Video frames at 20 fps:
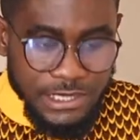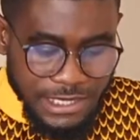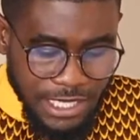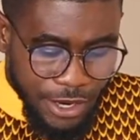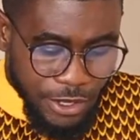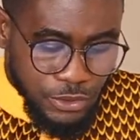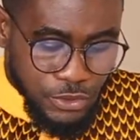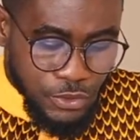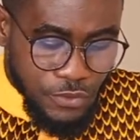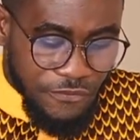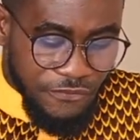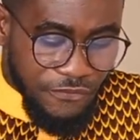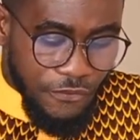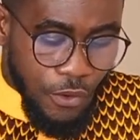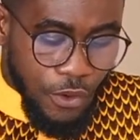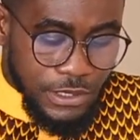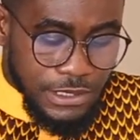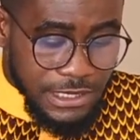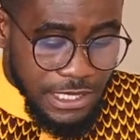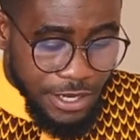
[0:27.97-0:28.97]

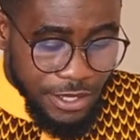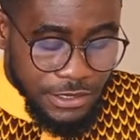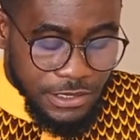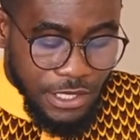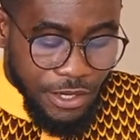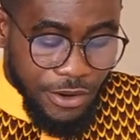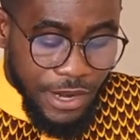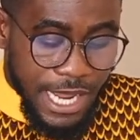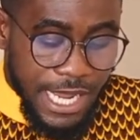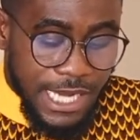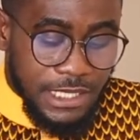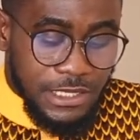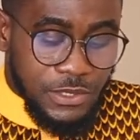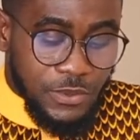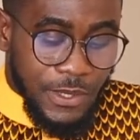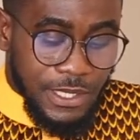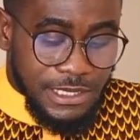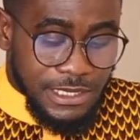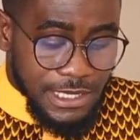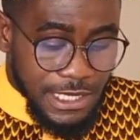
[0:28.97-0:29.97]

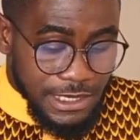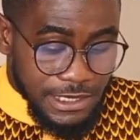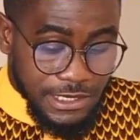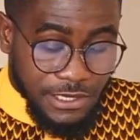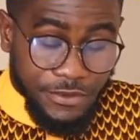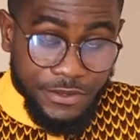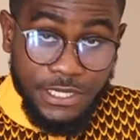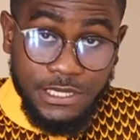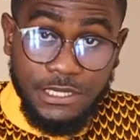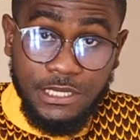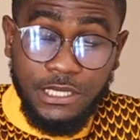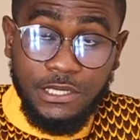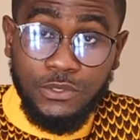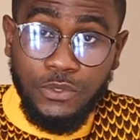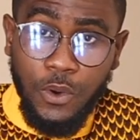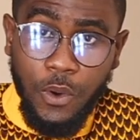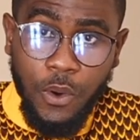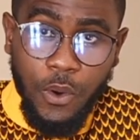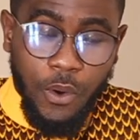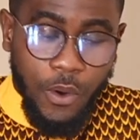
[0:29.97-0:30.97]

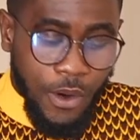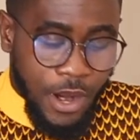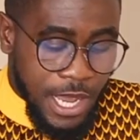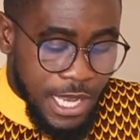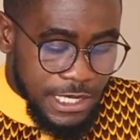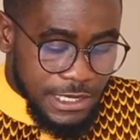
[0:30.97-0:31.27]
024-0081-636 or